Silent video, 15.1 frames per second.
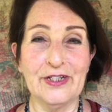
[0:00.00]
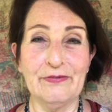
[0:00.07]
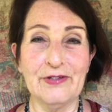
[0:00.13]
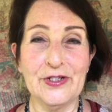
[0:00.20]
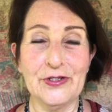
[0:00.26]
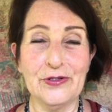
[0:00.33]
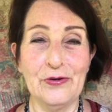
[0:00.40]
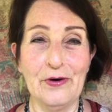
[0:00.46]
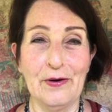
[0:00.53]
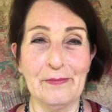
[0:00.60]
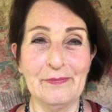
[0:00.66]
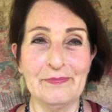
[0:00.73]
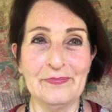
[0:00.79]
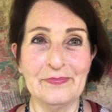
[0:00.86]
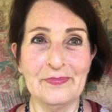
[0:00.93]
of a storm.
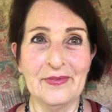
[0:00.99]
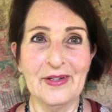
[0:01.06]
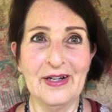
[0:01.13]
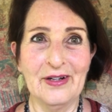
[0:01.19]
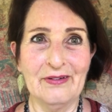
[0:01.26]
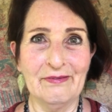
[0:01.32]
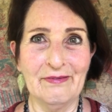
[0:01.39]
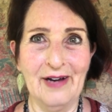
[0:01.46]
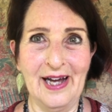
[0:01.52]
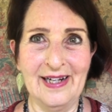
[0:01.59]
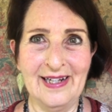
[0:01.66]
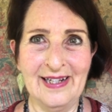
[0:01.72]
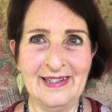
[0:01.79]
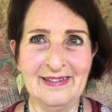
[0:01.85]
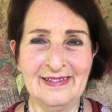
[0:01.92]

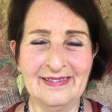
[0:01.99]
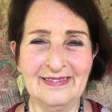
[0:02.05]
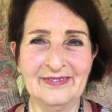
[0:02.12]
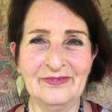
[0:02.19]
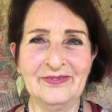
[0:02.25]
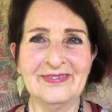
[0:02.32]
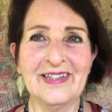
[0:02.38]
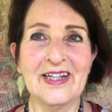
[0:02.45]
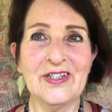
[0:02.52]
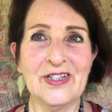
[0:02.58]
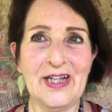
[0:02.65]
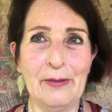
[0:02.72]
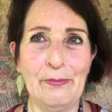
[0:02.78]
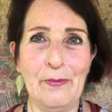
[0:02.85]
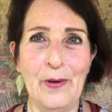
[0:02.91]
Ready?
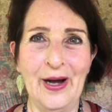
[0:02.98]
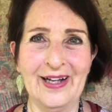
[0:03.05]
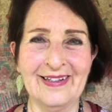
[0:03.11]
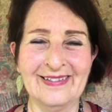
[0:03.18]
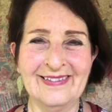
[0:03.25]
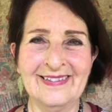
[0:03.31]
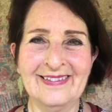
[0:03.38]
Step 1,